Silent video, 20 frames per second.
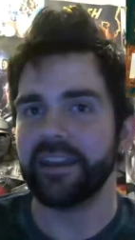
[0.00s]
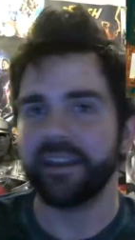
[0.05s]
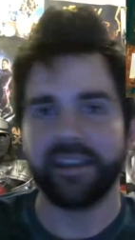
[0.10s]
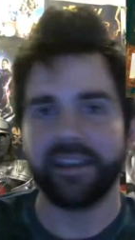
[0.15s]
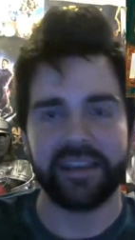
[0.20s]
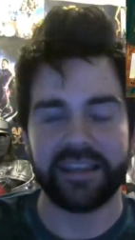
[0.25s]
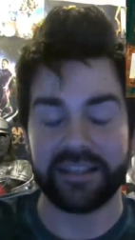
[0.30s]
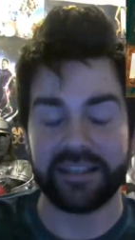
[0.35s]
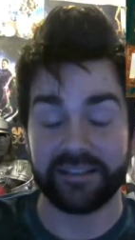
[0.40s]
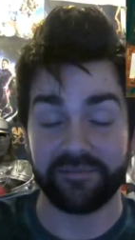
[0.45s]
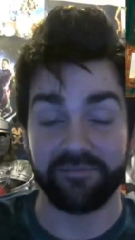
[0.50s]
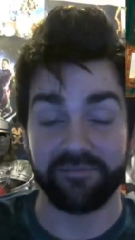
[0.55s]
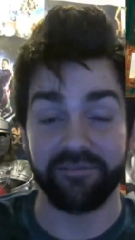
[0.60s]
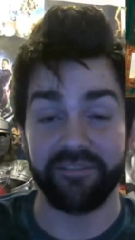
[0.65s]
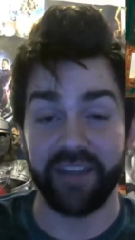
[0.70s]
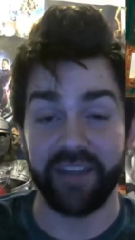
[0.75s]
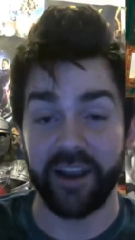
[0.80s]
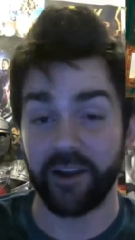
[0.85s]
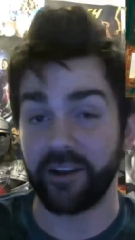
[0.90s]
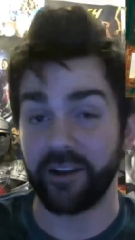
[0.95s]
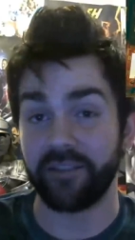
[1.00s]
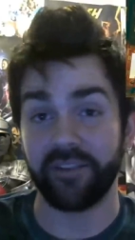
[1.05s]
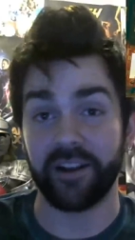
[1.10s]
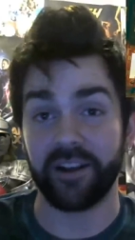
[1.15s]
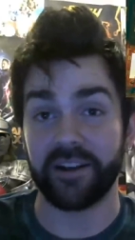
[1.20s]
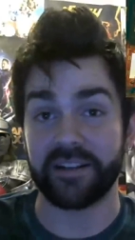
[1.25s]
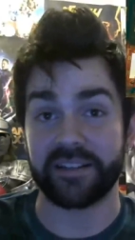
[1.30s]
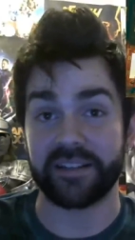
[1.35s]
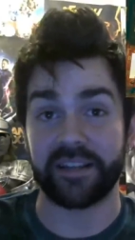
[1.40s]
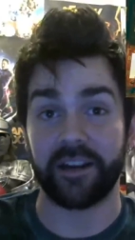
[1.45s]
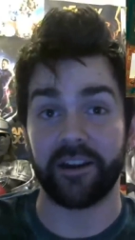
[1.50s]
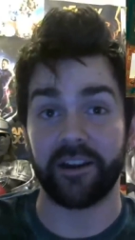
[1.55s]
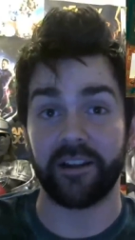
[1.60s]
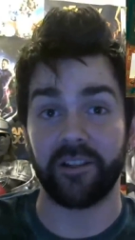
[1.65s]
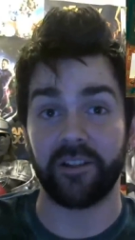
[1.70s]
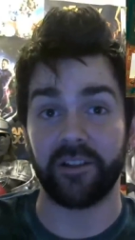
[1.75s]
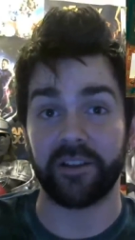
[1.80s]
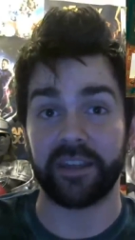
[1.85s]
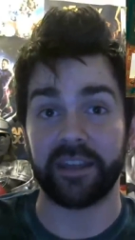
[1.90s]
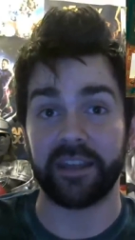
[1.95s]
He's very, very scary
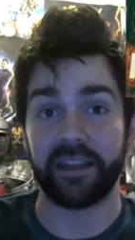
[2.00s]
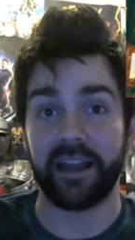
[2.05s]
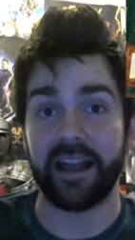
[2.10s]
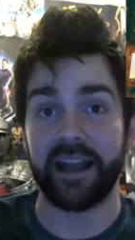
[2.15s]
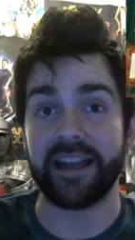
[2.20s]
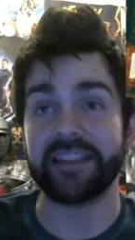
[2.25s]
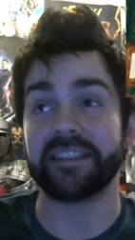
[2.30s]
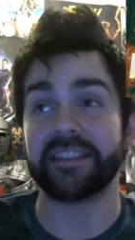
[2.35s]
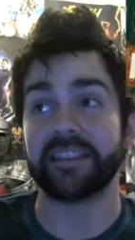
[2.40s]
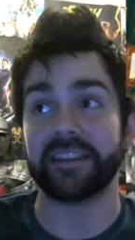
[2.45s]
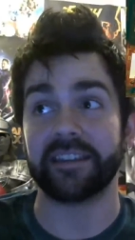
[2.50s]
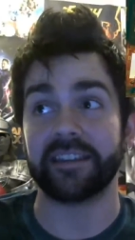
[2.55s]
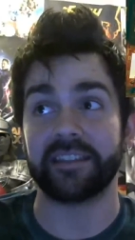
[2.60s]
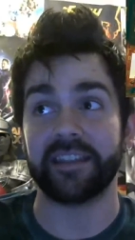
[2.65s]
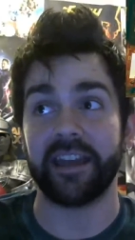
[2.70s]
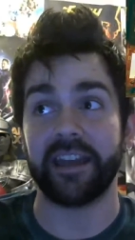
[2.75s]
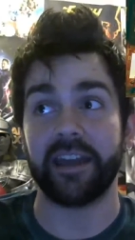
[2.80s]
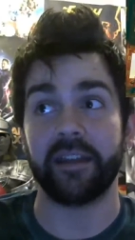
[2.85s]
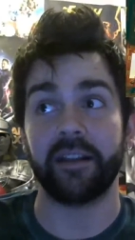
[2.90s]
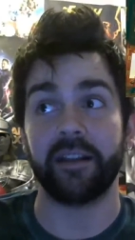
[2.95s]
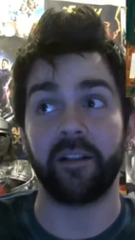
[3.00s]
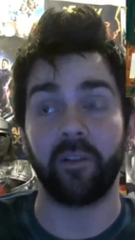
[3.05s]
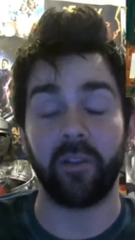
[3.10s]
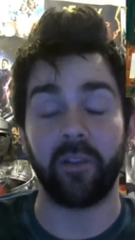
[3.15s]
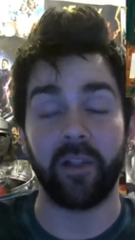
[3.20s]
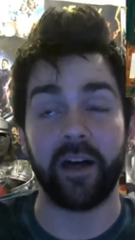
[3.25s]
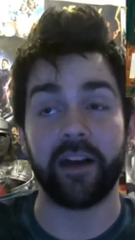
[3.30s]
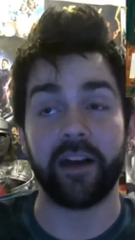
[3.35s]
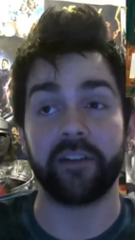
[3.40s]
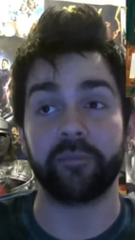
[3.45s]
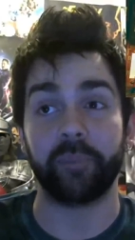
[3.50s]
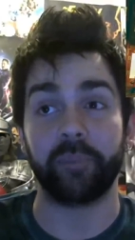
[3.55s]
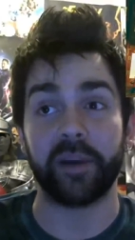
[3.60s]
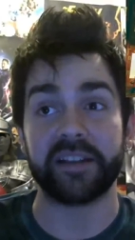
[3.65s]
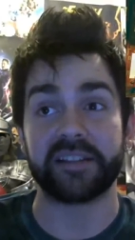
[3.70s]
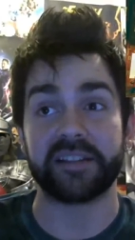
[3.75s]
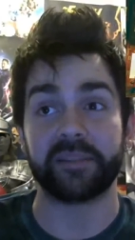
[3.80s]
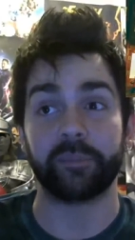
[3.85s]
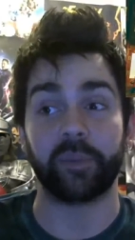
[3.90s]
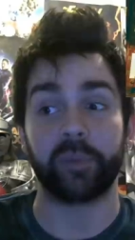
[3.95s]
looking. I think that a lot of
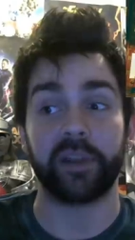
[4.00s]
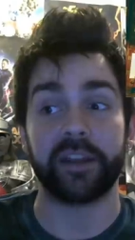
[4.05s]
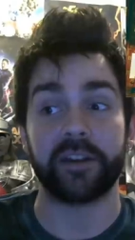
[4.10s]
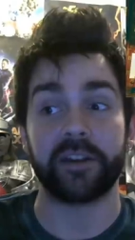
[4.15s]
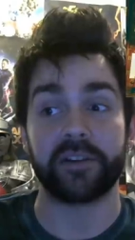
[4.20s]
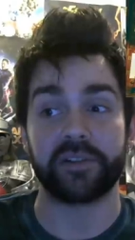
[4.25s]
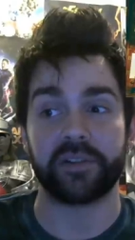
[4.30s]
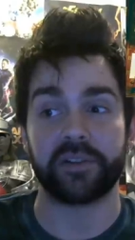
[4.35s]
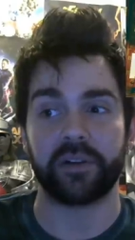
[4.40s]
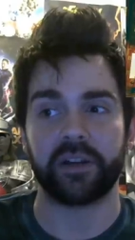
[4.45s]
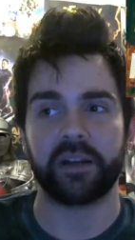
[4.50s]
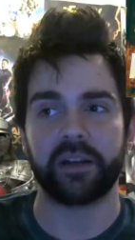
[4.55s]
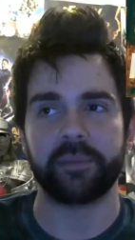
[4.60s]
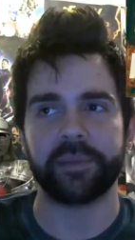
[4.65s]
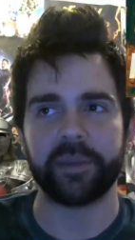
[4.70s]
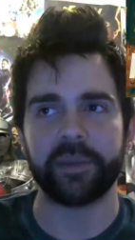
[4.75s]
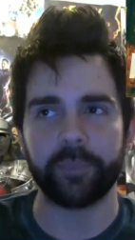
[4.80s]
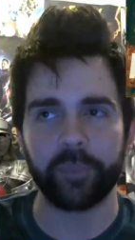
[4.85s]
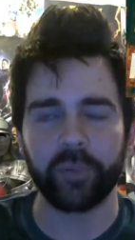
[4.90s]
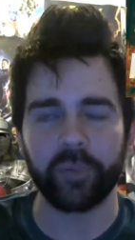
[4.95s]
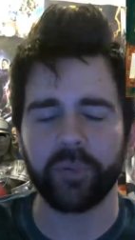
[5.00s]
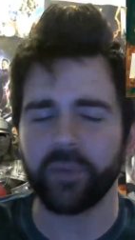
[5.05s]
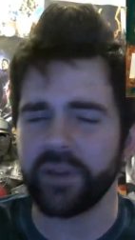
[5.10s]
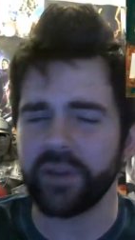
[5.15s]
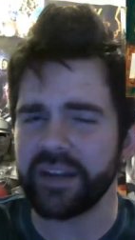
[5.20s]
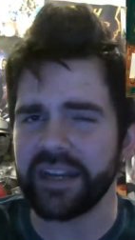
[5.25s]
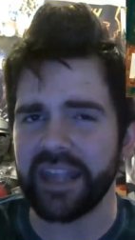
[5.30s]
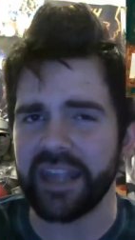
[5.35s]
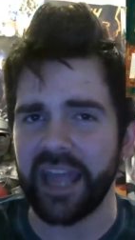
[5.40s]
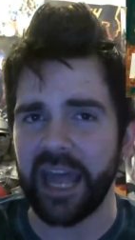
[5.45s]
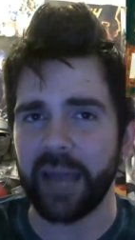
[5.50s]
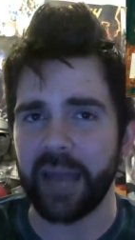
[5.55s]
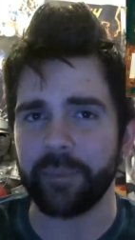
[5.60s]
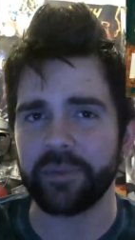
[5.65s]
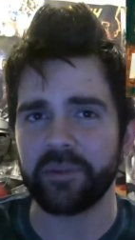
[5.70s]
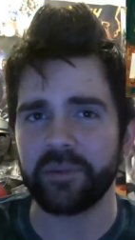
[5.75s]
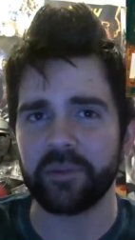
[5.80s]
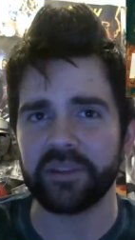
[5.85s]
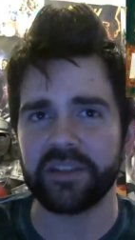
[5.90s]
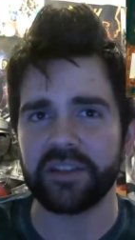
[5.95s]
Bison players are going to be pretty
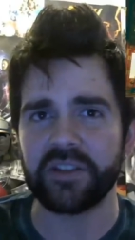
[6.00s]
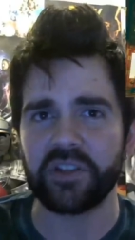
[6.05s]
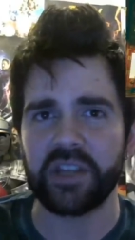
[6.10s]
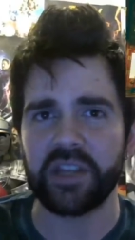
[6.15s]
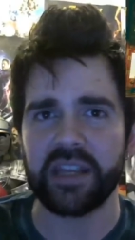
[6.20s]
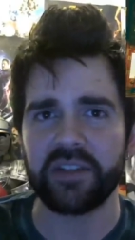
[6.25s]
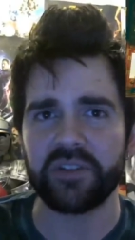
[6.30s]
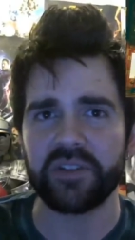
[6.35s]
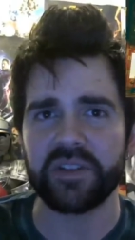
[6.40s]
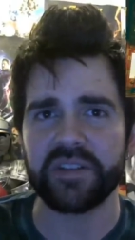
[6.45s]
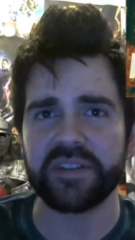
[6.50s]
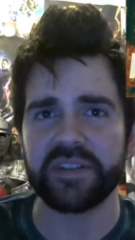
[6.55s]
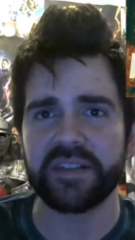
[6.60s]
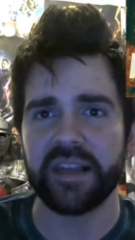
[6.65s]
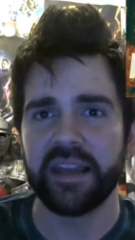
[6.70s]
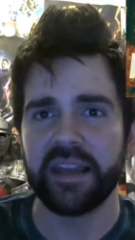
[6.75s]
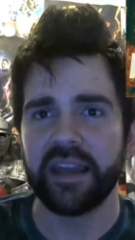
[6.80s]
happy with the changes.